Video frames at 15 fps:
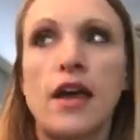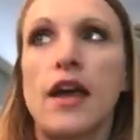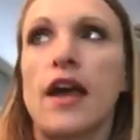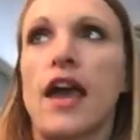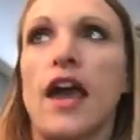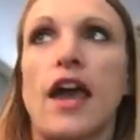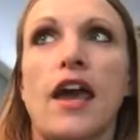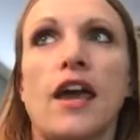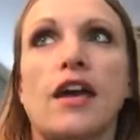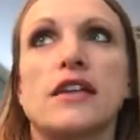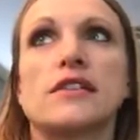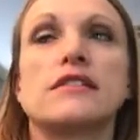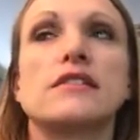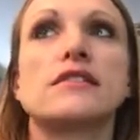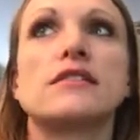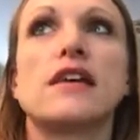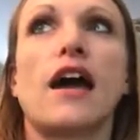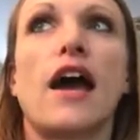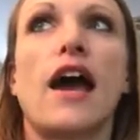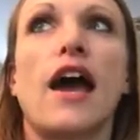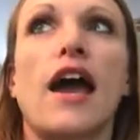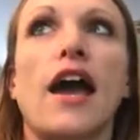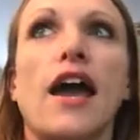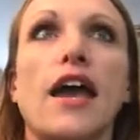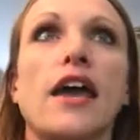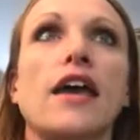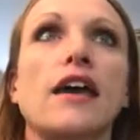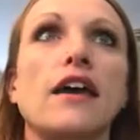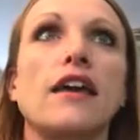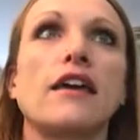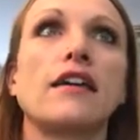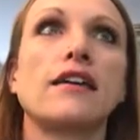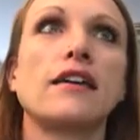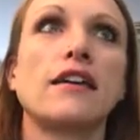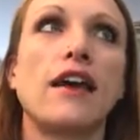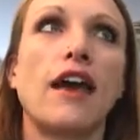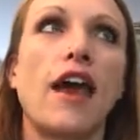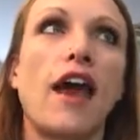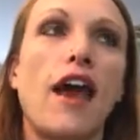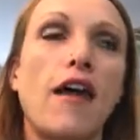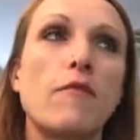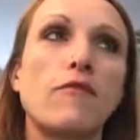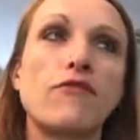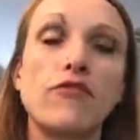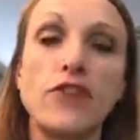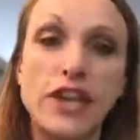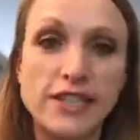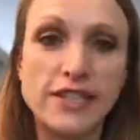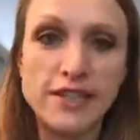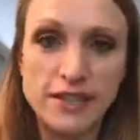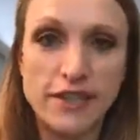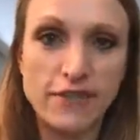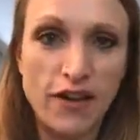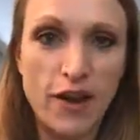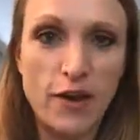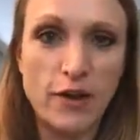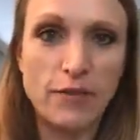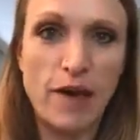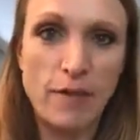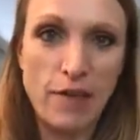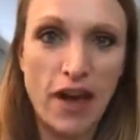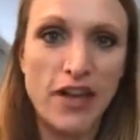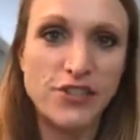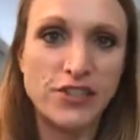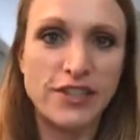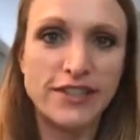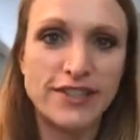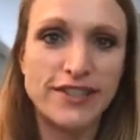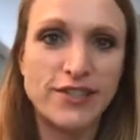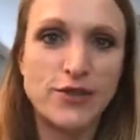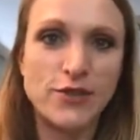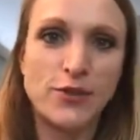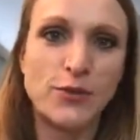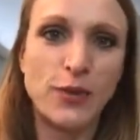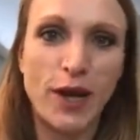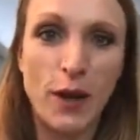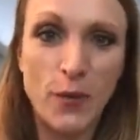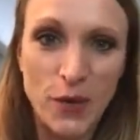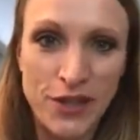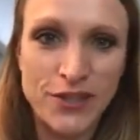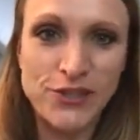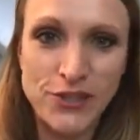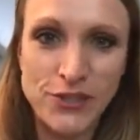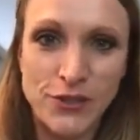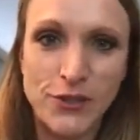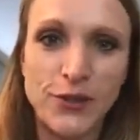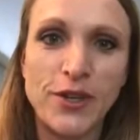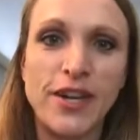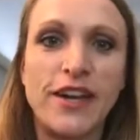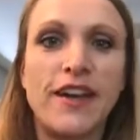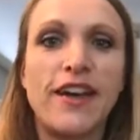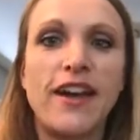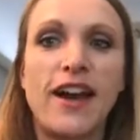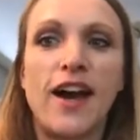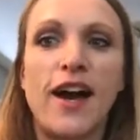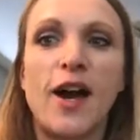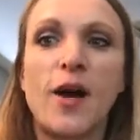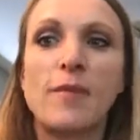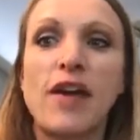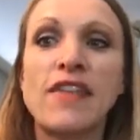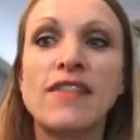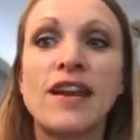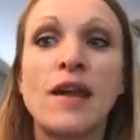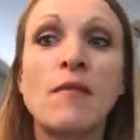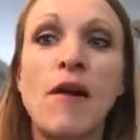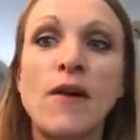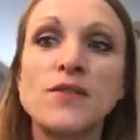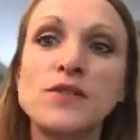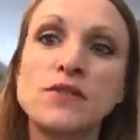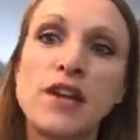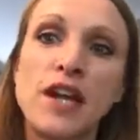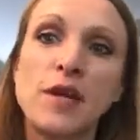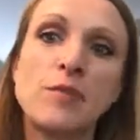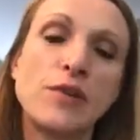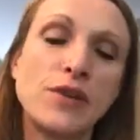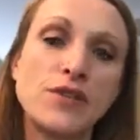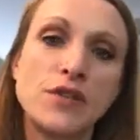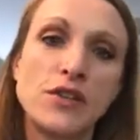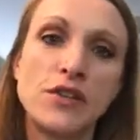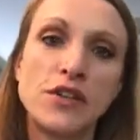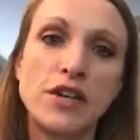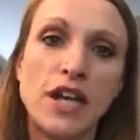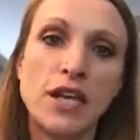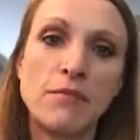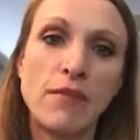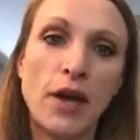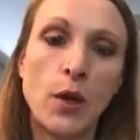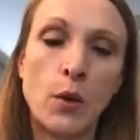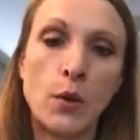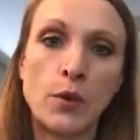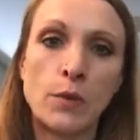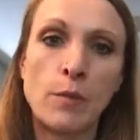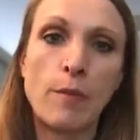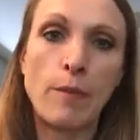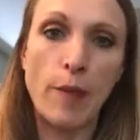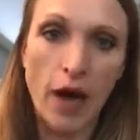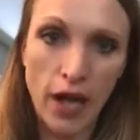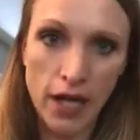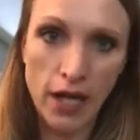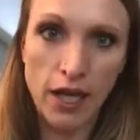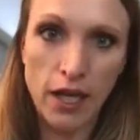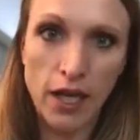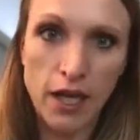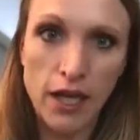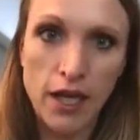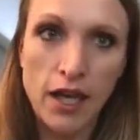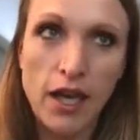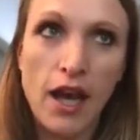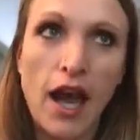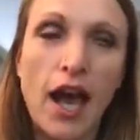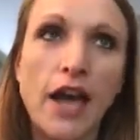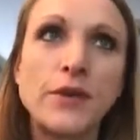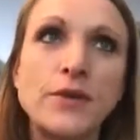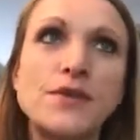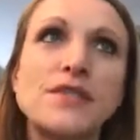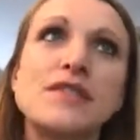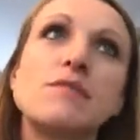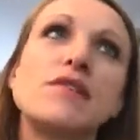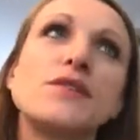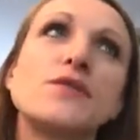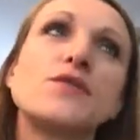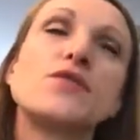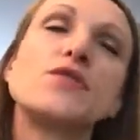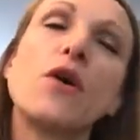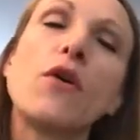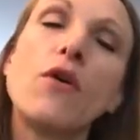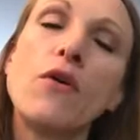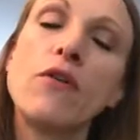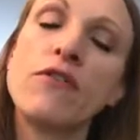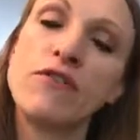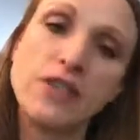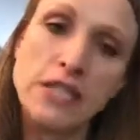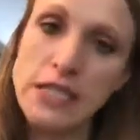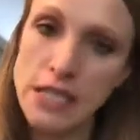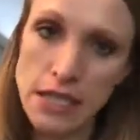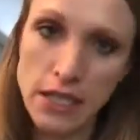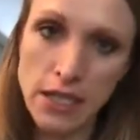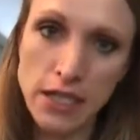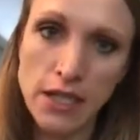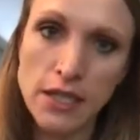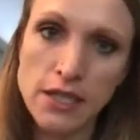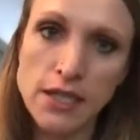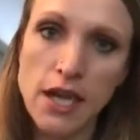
and I am free to live out my passions and do what I want to do. And then I'm also not a prisoner in my own body. I used to be so fatigued.